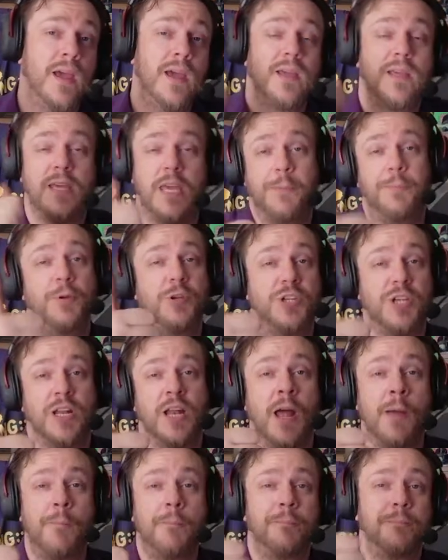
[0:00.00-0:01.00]
keep your chin
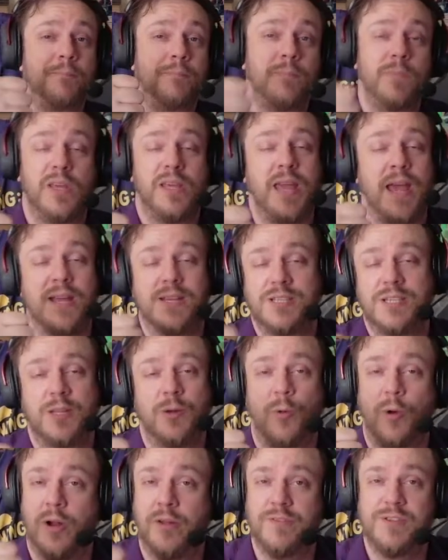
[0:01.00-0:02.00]
up. You can't see
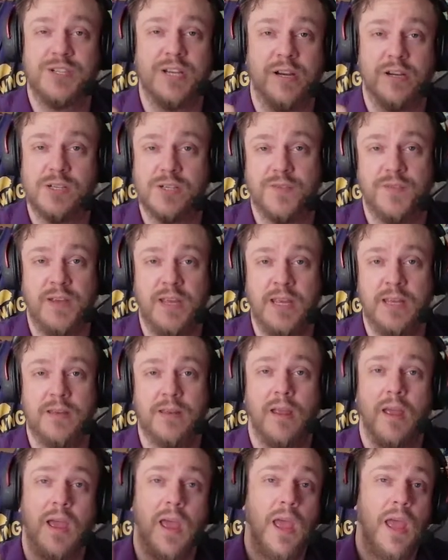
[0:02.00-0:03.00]
the world if staring at your feet.
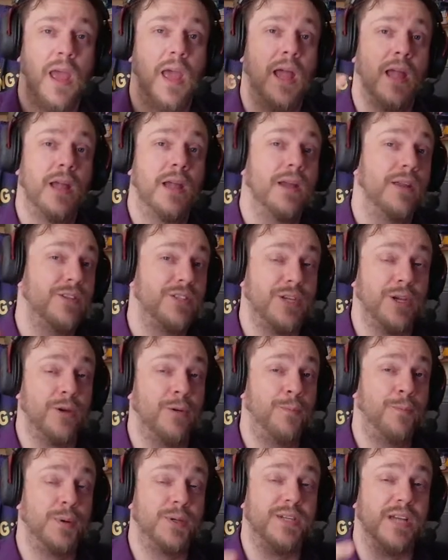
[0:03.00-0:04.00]

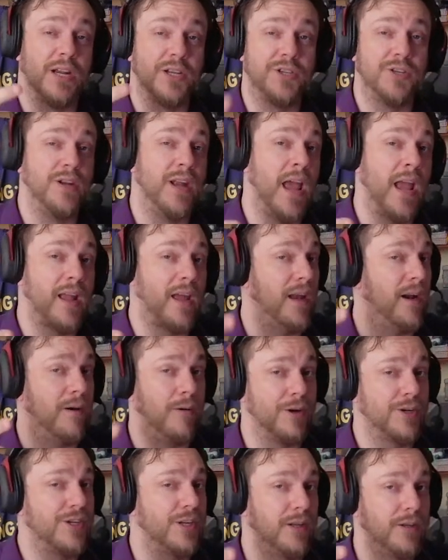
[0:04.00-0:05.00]
2, protect your neck. I don't
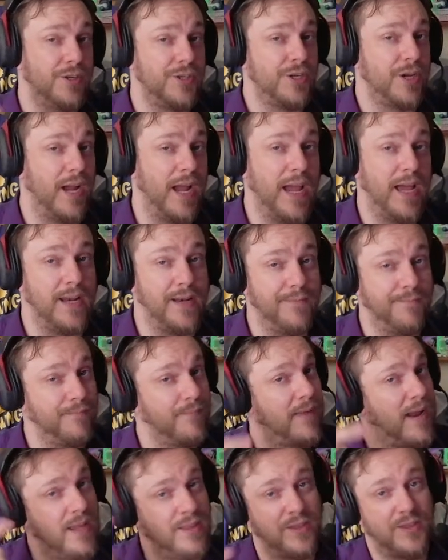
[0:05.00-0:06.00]
want you to lose your head.
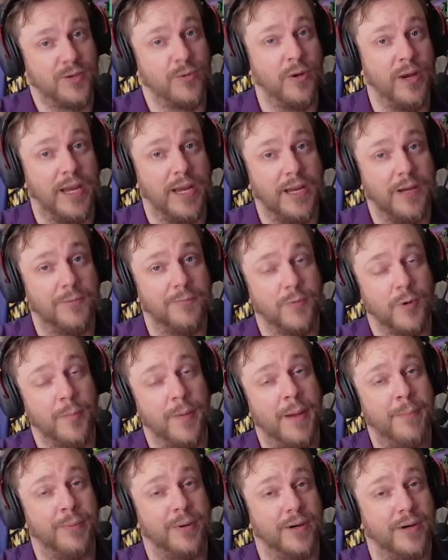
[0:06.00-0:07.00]
And 3,
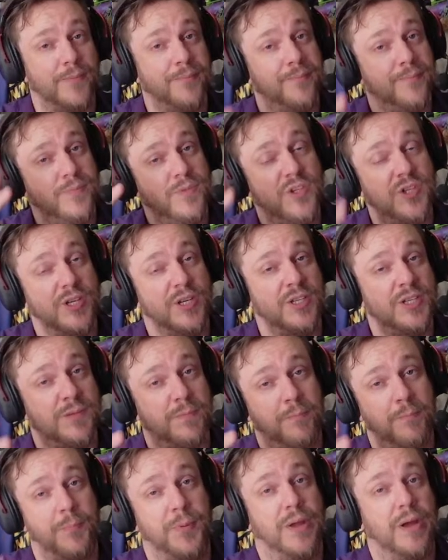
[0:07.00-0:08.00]
remember, just
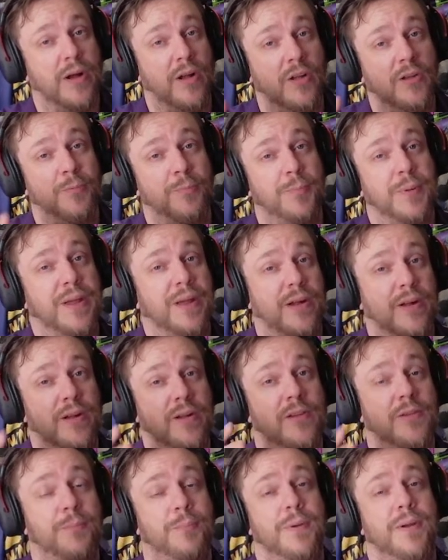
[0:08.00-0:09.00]
build,
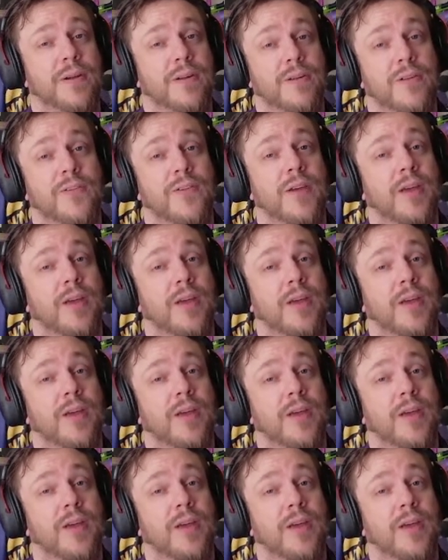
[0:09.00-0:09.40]
build, build.